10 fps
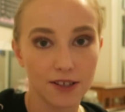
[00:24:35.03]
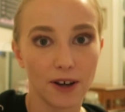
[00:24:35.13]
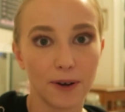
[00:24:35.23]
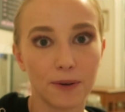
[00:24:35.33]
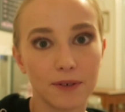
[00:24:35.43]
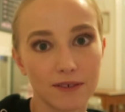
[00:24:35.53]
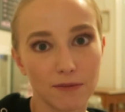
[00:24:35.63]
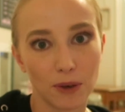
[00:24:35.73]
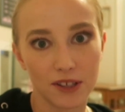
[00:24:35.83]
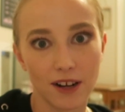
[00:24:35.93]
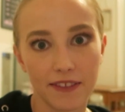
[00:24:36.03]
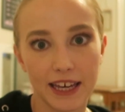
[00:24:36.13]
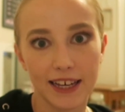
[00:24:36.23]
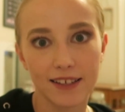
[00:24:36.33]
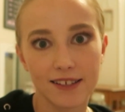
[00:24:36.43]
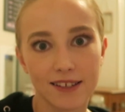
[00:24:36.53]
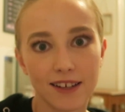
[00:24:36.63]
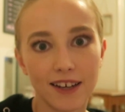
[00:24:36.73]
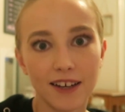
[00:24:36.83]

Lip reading: So ones like this.